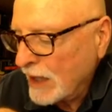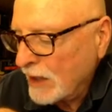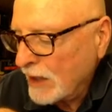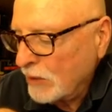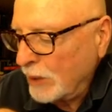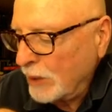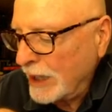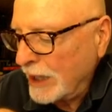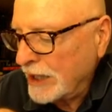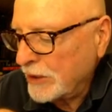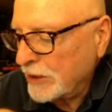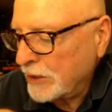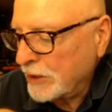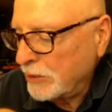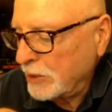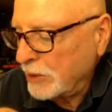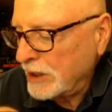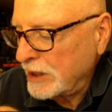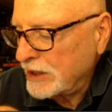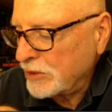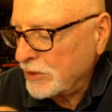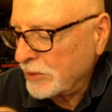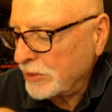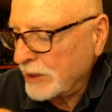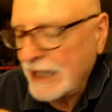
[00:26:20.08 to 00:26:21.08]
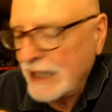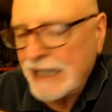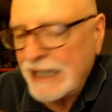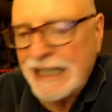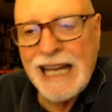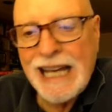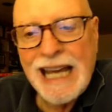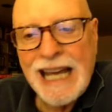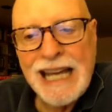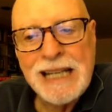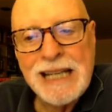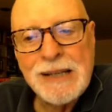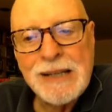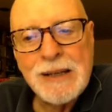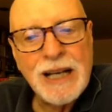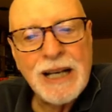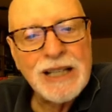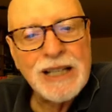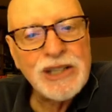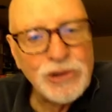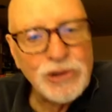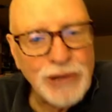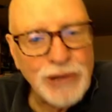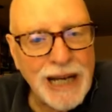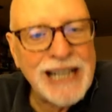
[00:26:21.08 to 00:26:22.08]
whether it was really a, a,
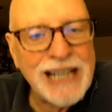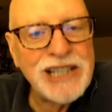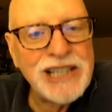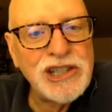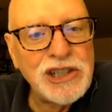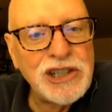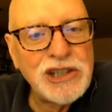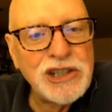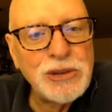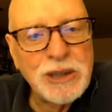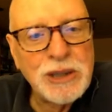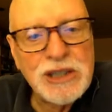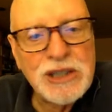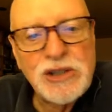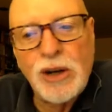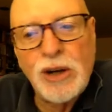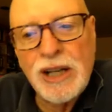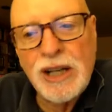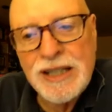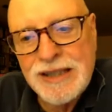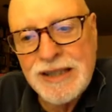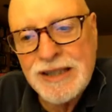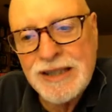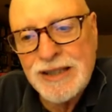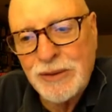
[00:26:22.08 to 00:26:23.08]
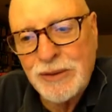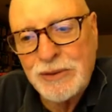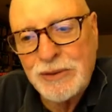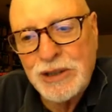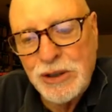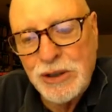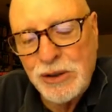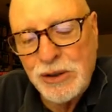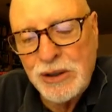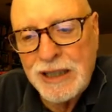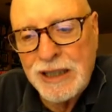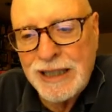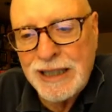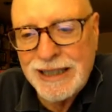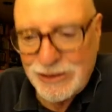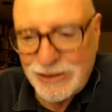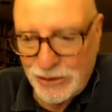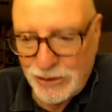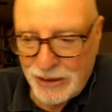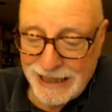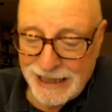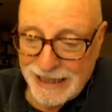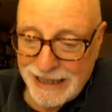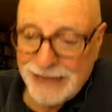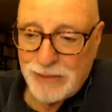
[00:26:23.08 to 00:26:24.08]
strategy to exhaust the Soviet Union.
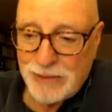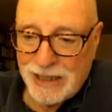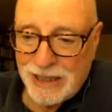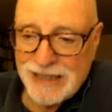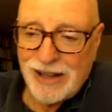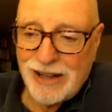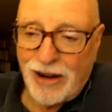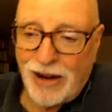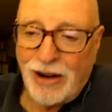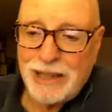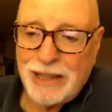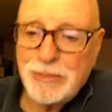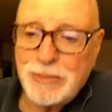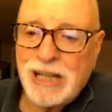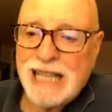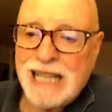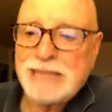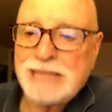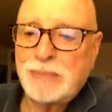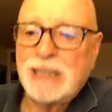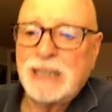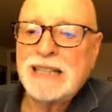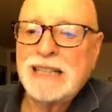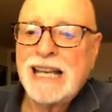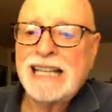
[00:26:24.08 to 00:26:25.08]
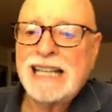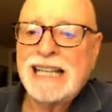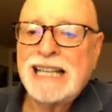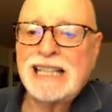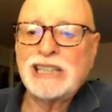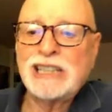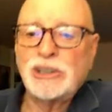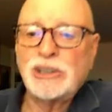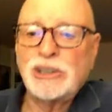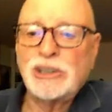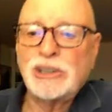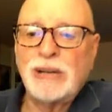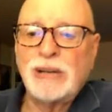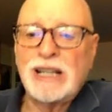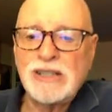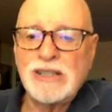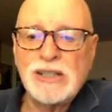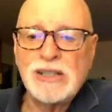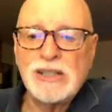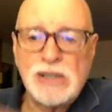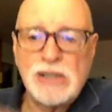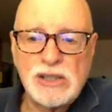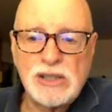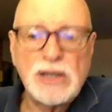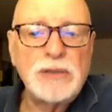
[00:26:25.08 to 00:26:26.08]
So the, this argument has been kicked around
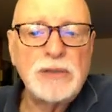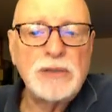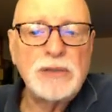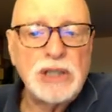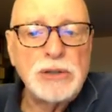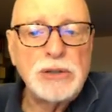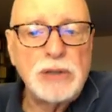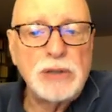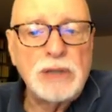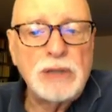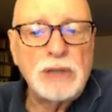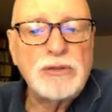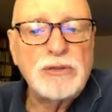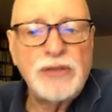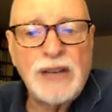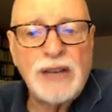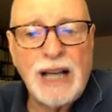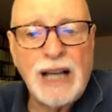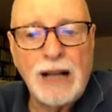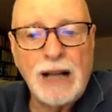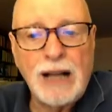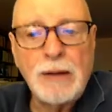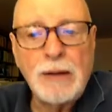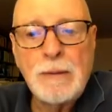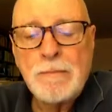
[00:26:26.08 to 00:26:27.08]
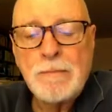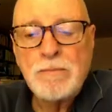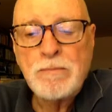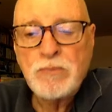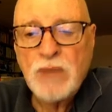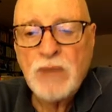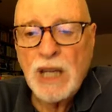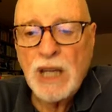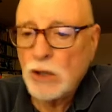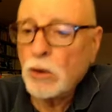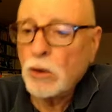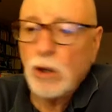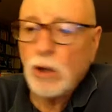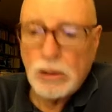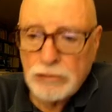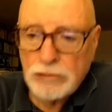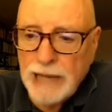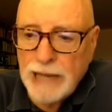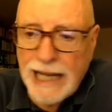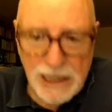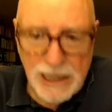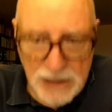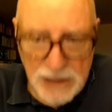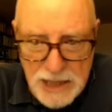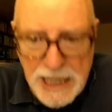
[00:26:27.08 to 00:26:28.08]
since the Soviet Union fell that, oh,
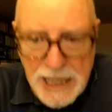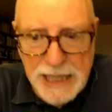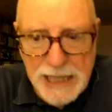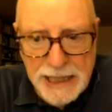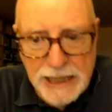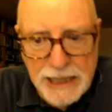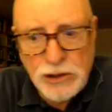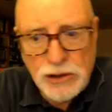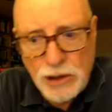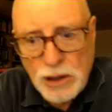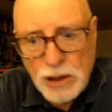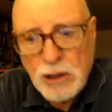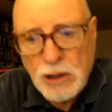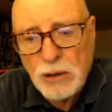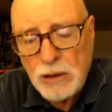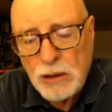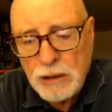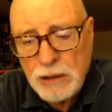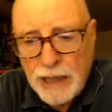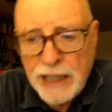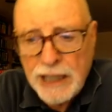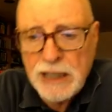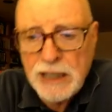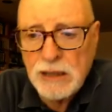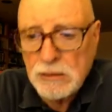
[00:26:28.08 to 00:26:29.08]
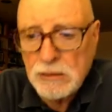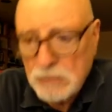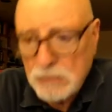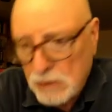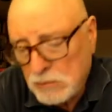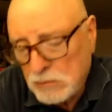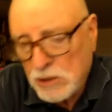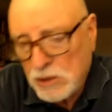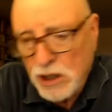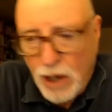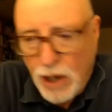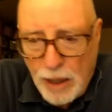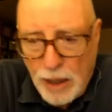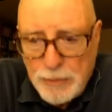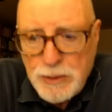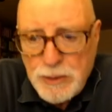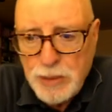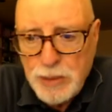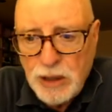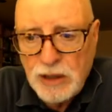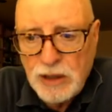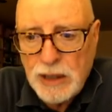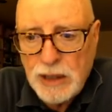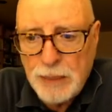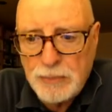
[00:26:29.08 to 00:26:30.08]
Reagan did it. You know, Reagan, the arms
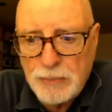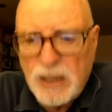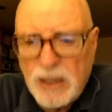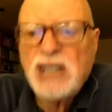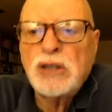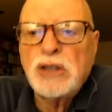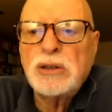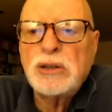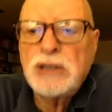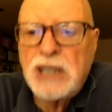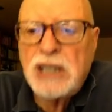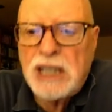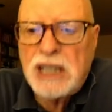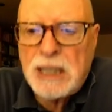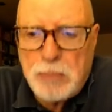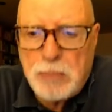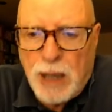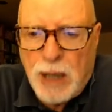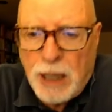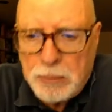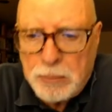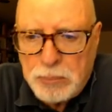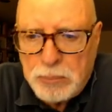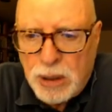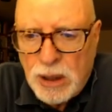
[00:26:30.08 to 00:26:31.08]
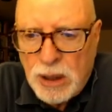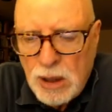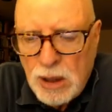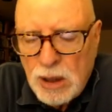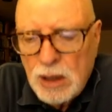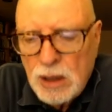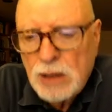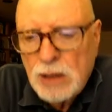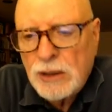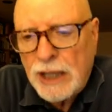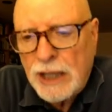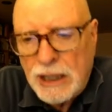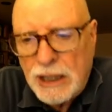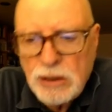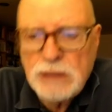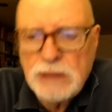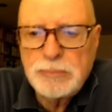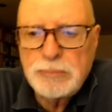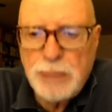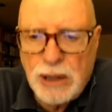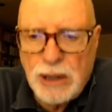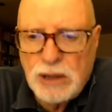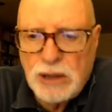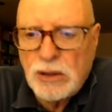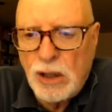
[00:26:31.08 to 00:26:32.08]
buildup, they couldn't keep up. They
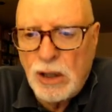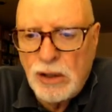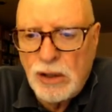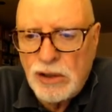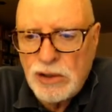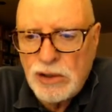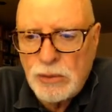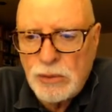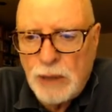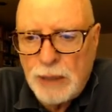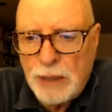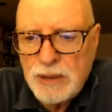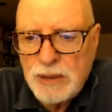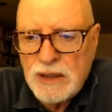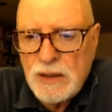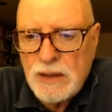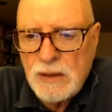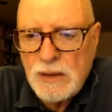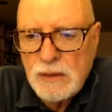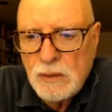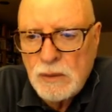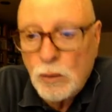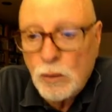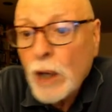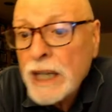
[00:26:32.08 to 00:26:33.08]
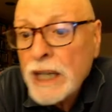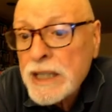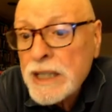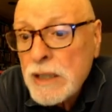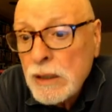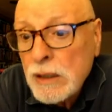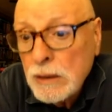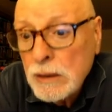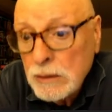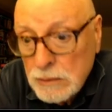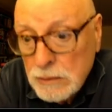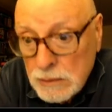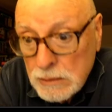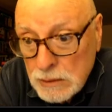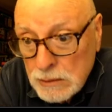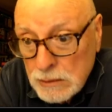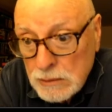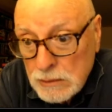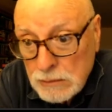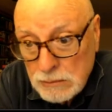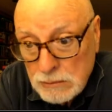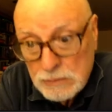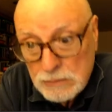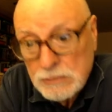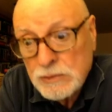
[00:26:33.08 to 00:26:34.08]
couldn't build all those weapons. What?
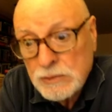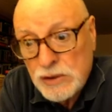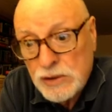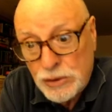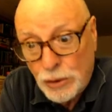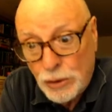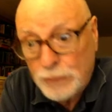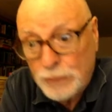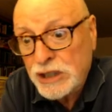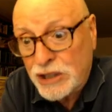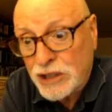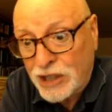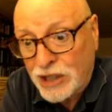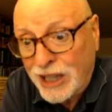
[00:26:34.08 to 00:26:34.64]
Soviets